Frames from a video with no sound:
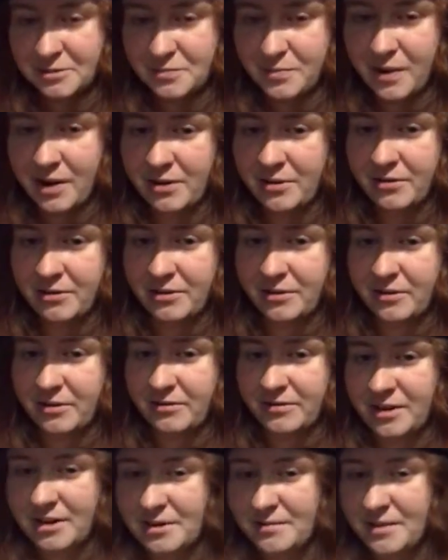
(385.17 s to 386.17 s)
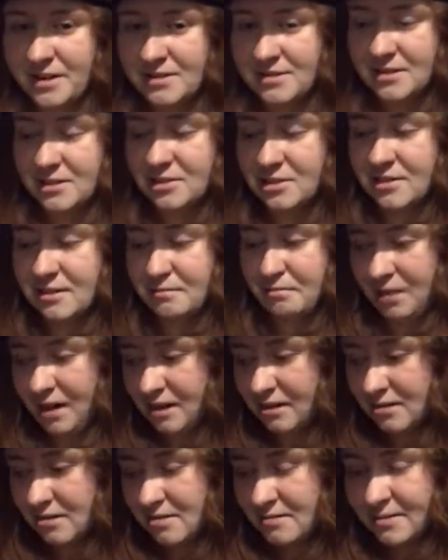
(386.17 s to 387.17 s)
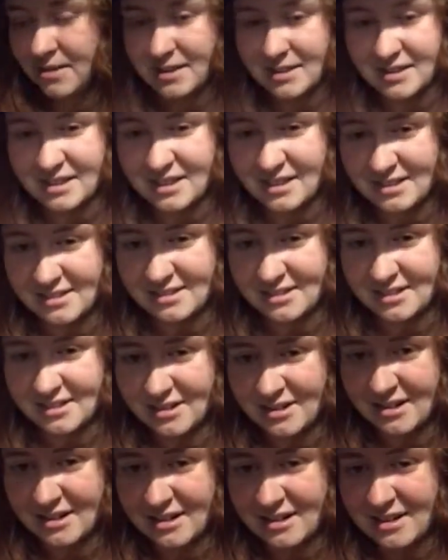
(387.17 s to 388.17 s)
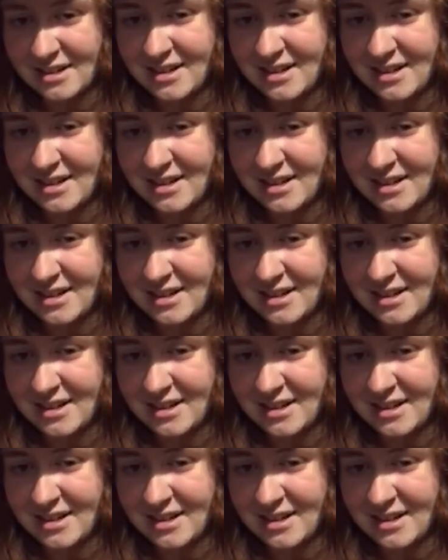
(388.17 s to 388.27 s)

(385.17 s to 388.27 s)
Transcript: Spyro had already made such an impact on me, and then I see her.